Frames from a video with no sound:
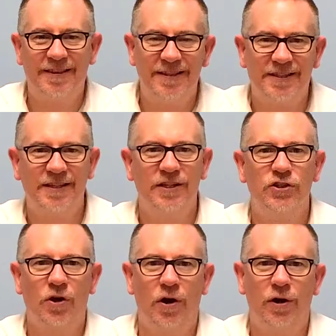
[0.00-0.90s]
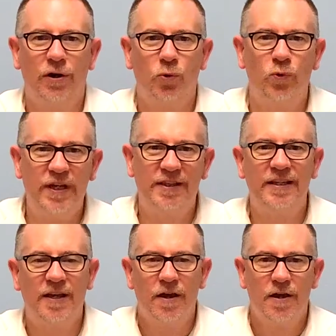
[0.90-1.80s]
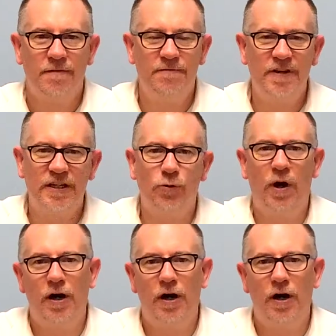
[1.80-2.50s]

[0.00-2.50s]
This is our weekly video